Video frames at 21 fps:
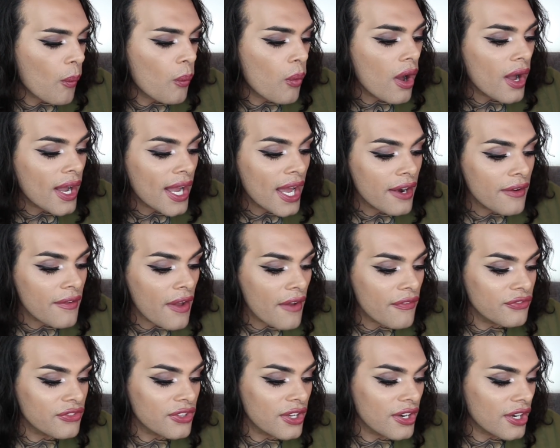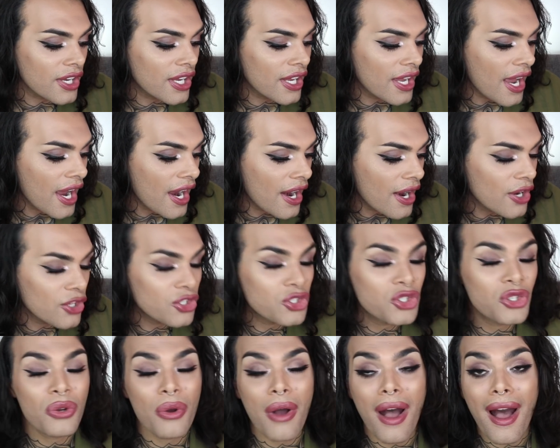what kind of aftercare
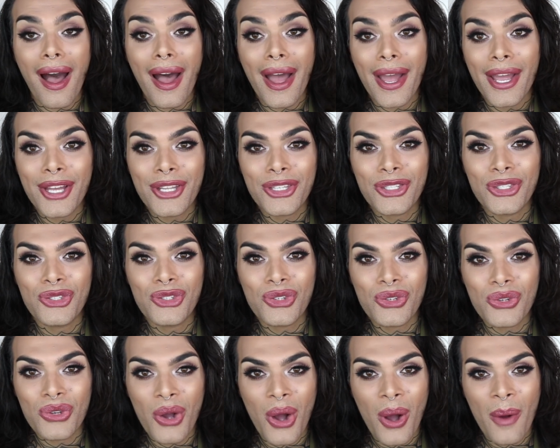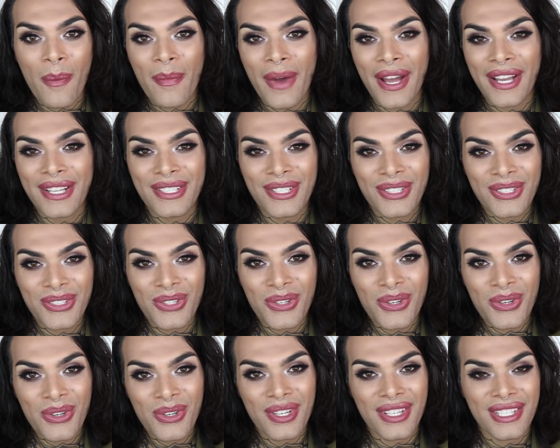do I do on my
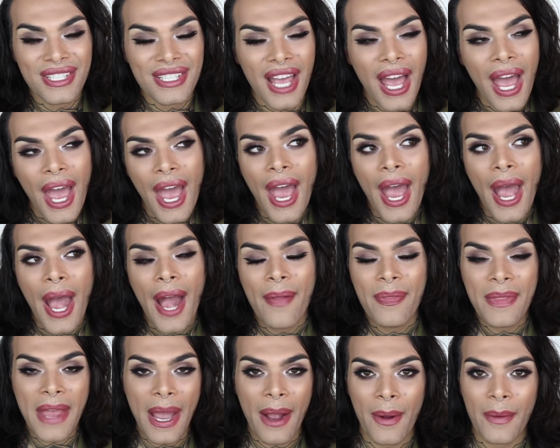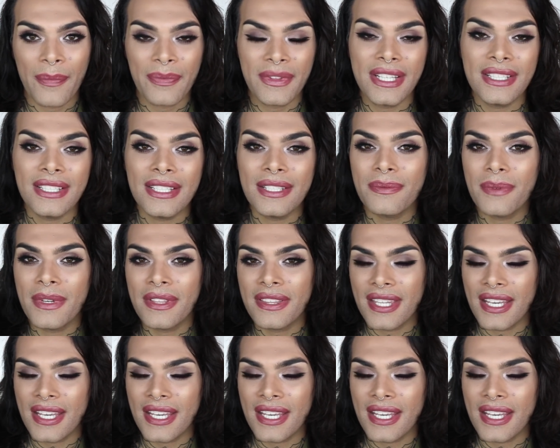tattoos? Now, this is one